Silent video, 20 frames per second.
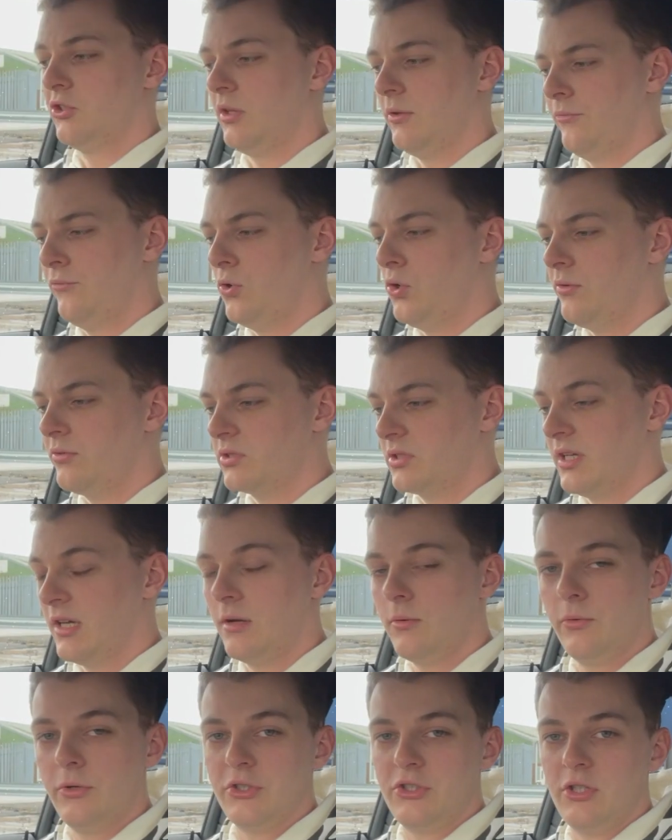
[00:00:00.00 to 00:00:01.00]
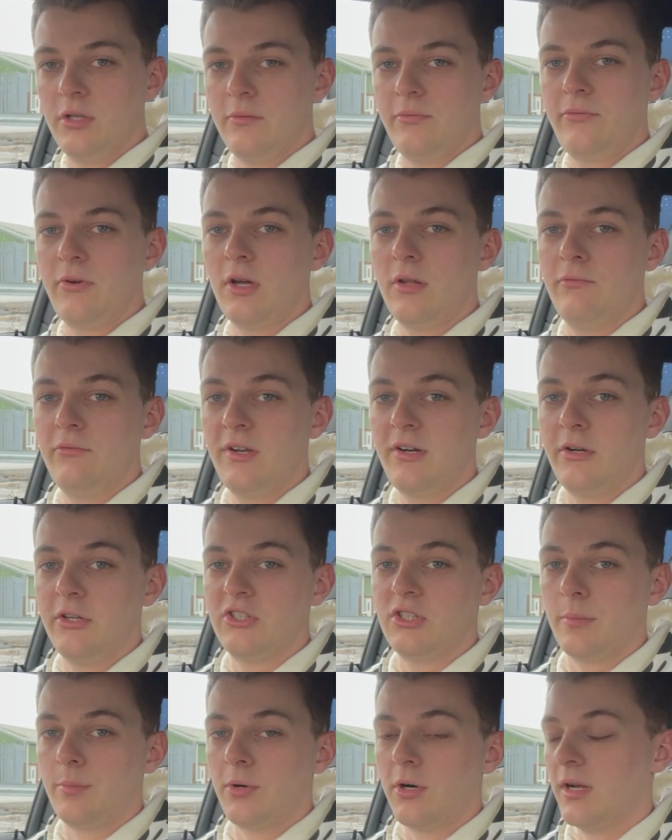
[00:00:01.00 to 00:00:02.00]
the fourth stat, which you'd find very
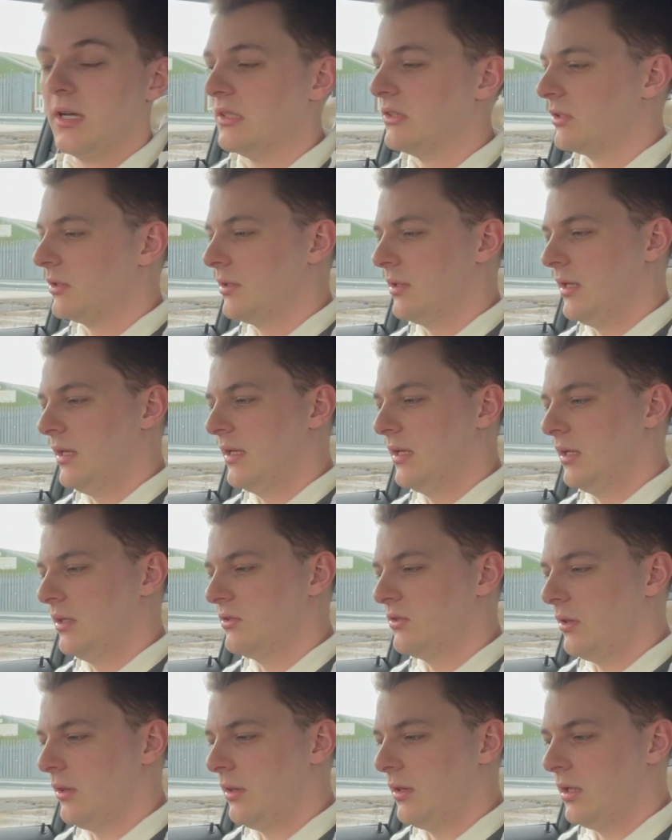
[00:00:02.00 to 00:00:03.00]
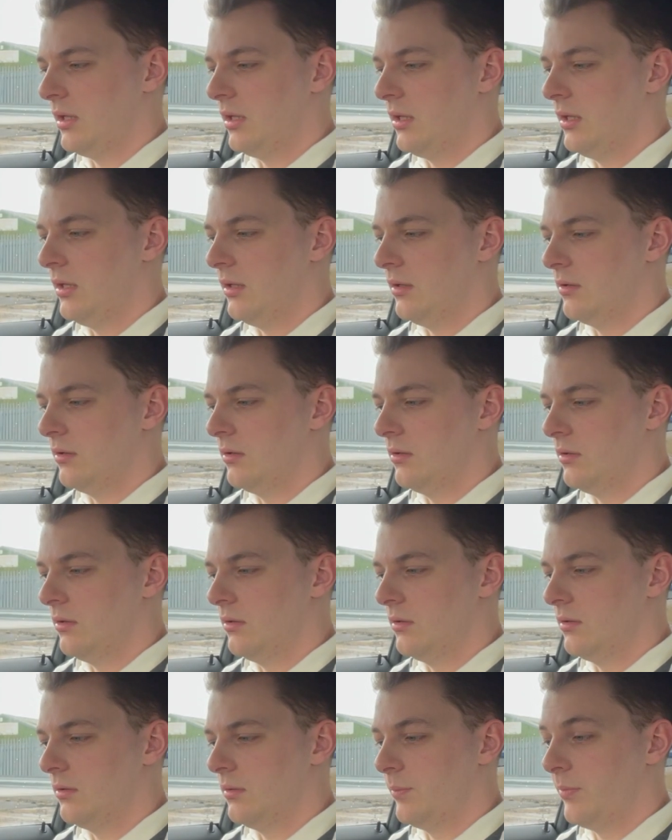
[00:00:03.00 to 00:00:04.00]
surprising, is the
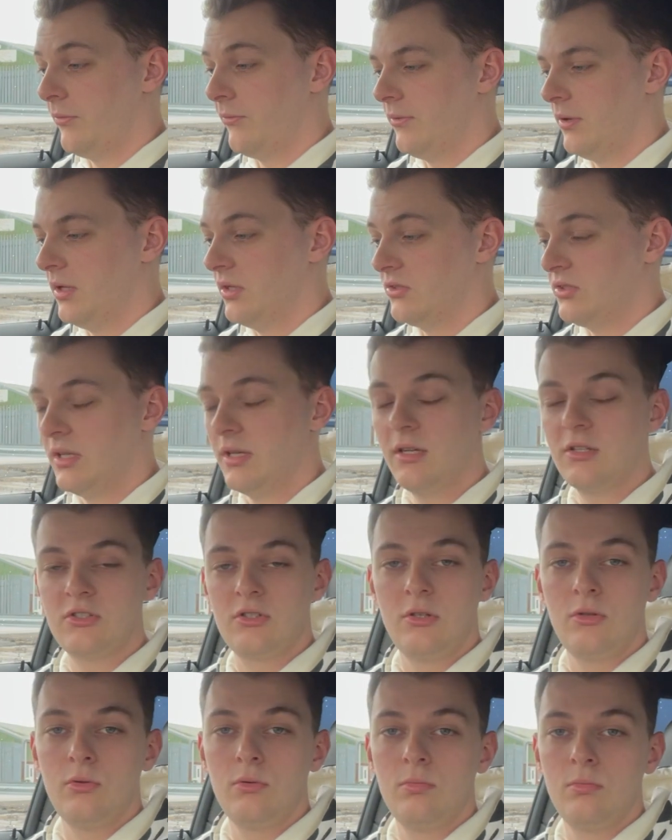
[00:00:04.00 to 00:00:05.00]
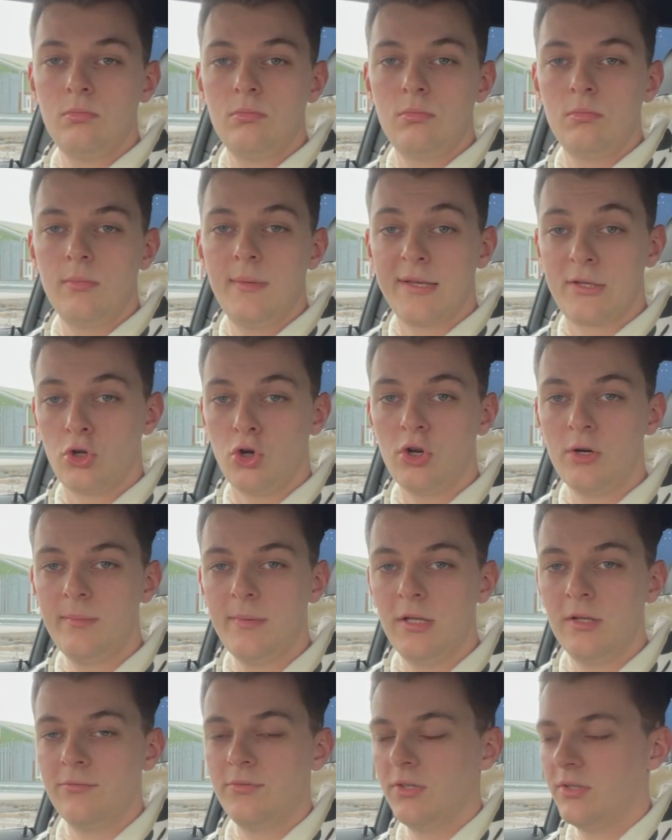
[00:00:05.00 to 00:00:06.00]
is the actual
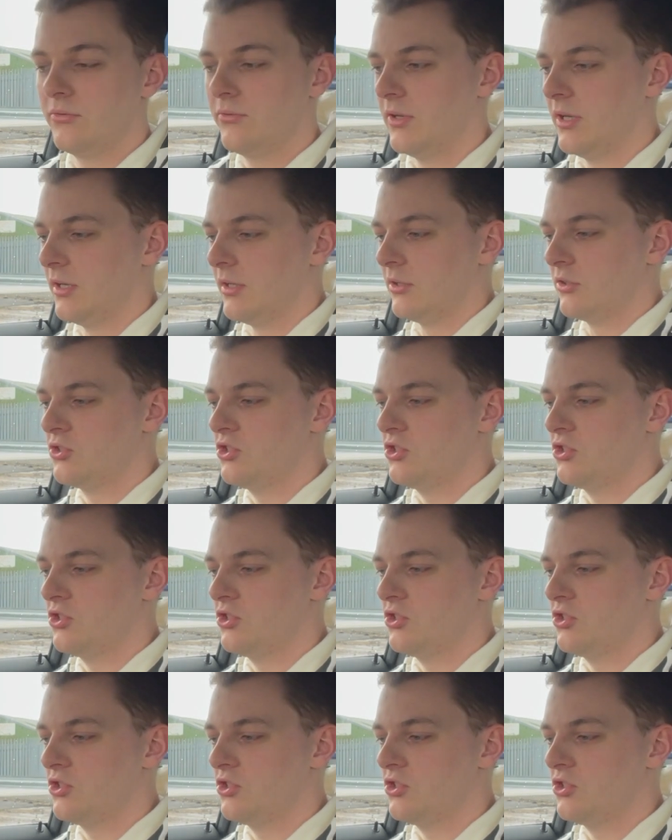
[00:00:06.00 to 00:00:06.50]
economy of this thing.